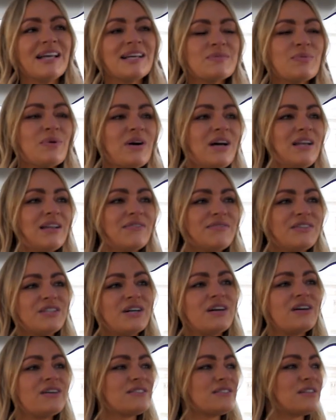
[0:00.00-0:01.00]
That's why I love the
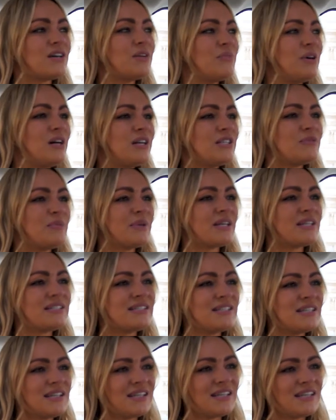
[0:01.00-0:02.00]
darts so much
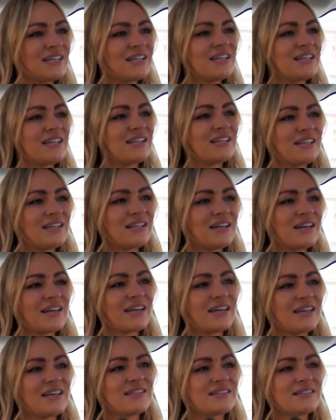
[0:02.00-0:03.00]
because,
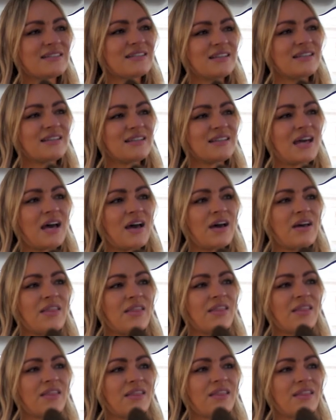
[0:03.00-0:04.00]
like, it's they're.
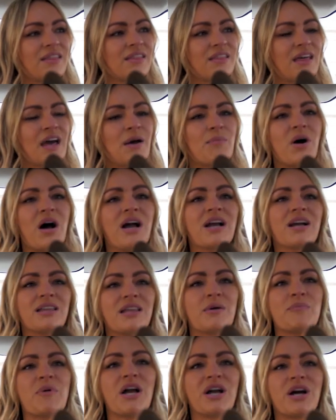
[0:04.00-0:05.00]
they're my, the,
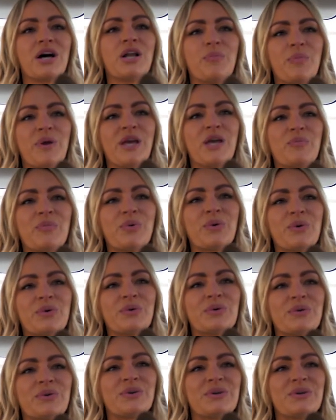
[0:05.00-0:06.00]
they're my kind of people. that thing up,